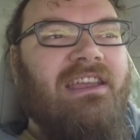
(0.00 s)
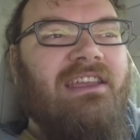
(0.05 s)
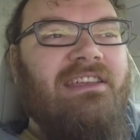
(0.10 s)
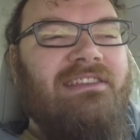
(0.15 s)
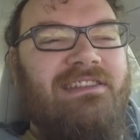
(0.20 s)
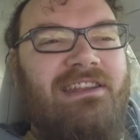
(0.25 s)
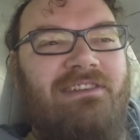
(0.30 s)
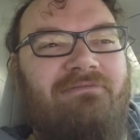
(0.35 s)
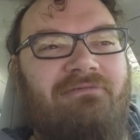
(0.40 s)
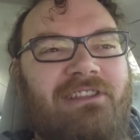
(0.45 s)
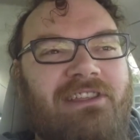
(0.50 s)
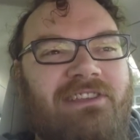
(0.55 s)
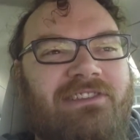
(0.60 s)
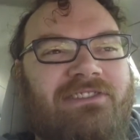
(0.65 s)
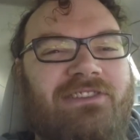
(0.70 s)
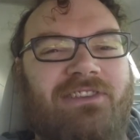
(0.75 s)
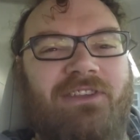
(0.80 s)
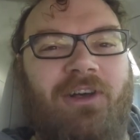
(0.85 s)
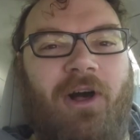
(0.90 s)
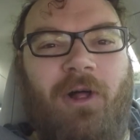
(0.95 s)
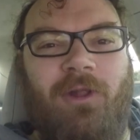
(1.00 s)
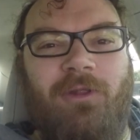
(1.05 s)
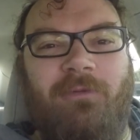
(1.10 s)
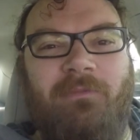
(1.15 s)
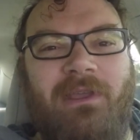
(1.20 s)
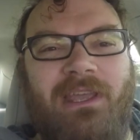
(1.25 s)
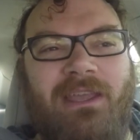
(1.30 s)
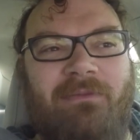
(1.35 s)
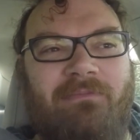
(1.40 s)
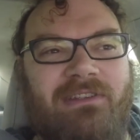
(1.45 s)
really scold
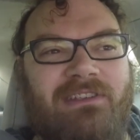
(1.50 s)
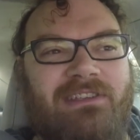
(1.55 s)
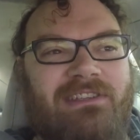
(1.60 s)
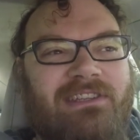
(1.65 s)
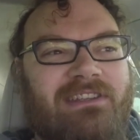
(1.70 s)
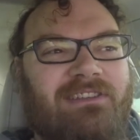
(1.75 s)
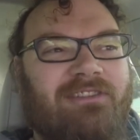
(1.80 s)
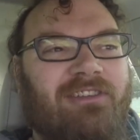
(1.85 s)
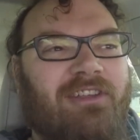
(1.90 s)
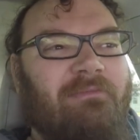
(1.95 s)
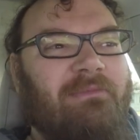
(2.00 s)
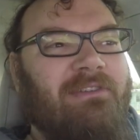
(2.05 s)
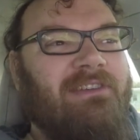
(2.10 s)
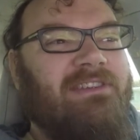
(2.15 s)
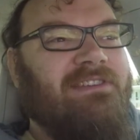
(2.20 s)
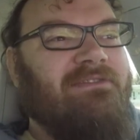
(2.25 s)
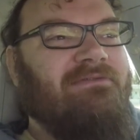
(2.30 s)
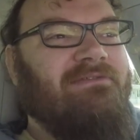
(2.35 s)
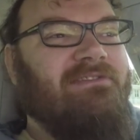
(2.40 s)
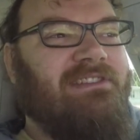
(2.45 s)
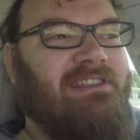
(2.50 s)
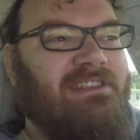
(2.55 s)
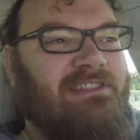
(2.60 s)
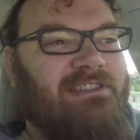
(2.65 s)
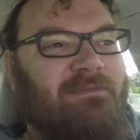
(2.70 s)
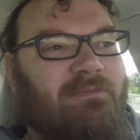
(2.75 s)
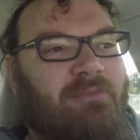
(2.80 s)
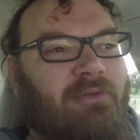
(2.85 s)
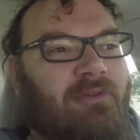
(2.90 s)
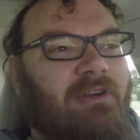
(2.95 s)
me, but she told me she was
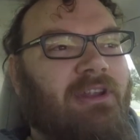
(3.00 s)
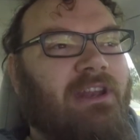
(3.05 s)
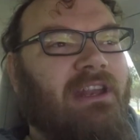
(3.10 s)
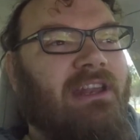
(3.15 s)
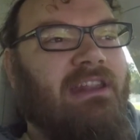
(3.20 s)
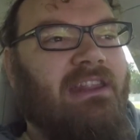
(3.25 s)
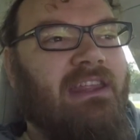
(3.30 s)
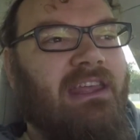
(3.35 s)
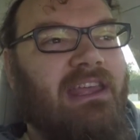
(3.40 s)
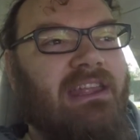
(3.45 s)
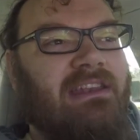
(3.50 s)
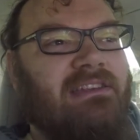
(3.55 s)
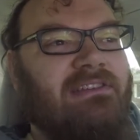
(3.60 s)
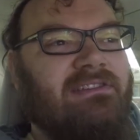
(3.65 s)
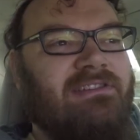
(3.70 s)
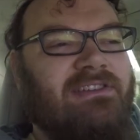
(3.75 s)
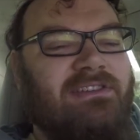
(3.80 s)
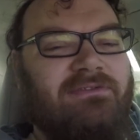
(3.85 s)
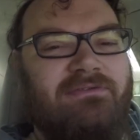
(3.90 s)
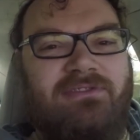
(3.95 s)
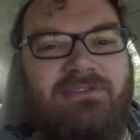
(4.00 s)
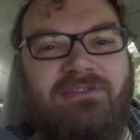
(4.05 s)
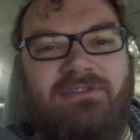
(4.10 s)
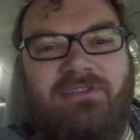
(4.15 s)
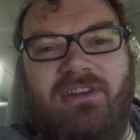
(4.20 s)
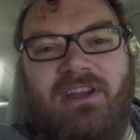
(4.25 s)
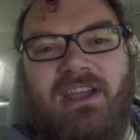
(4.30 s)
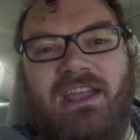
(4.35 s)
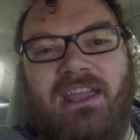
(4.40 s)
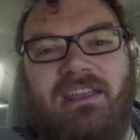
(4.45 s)
disappointed that she was
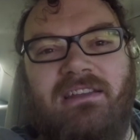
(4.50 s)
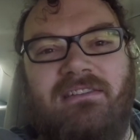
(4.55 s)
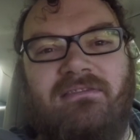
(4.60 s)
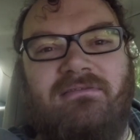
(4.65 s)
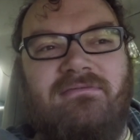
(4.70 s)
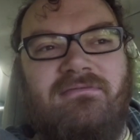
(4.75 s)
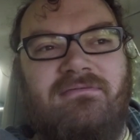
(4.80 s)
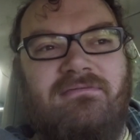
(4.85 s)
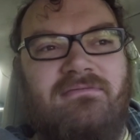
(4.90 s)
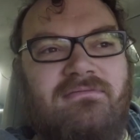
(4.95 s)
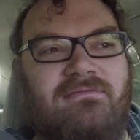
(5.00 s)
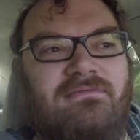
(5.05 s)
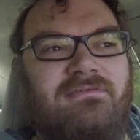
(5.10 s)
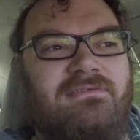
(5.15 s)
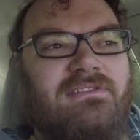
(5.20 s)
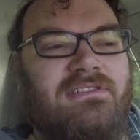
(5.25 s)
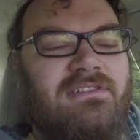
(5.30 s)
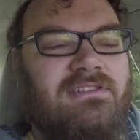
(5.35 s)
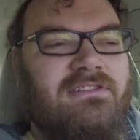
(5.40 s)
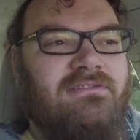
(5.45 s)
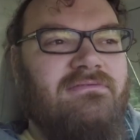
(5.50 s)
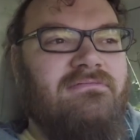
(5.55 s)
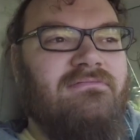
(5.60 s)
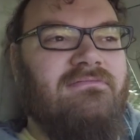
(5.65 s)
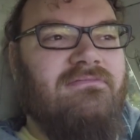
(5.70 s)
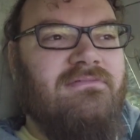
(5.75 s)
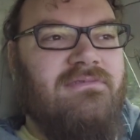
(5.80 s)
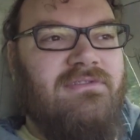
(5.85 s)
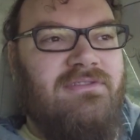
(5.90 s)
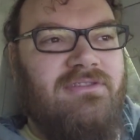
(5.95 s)
trying
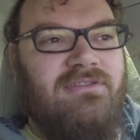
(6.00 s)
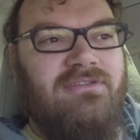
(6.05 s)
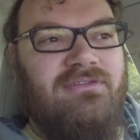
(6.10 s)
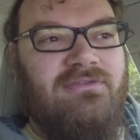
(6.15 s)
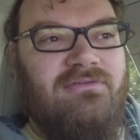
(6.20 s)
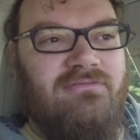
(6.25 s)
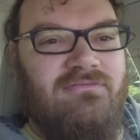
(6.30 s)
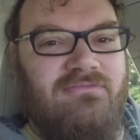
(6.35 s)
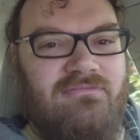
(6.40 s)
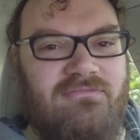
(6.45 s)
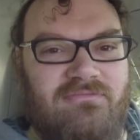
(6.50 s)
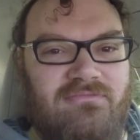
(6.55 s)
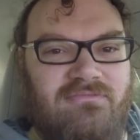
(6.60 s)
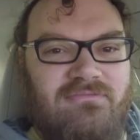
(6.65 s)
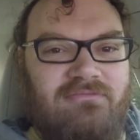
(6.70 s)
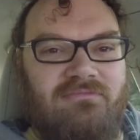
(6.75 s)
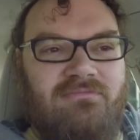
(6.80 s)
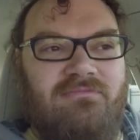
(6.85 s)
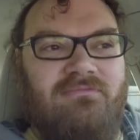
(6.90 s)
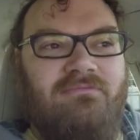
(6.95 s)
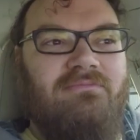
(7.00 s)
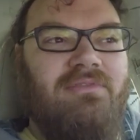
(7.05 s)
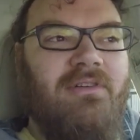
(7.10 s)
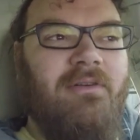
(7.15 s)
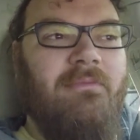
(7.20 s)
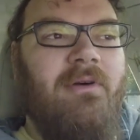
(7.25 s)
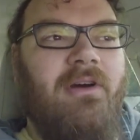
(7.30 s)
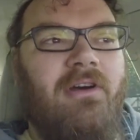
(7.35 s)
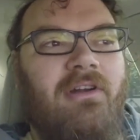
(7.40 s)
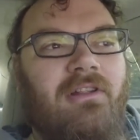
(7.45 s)
to
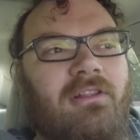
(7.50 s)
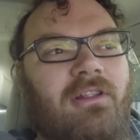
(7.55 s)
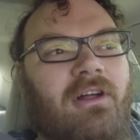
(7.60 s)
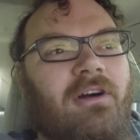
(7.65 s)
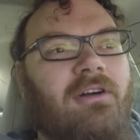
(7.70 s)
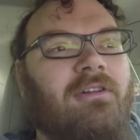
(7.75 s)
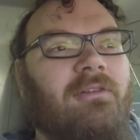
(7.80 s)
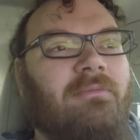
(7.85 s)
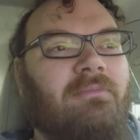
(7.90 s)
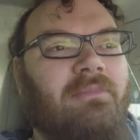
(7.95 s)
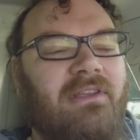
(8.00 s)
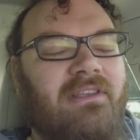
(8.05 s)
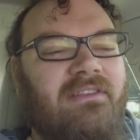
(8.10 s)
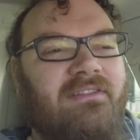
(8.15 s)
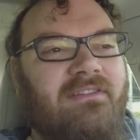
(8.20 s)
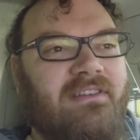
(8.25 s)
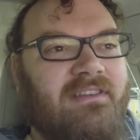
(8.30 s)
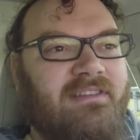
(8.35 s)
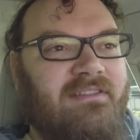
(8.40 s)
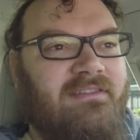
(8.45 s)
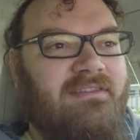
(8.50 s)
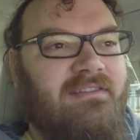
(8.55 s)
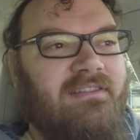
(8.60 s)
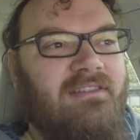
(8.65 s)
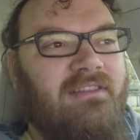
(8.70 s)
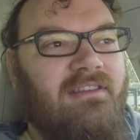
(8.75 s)
promote a local business,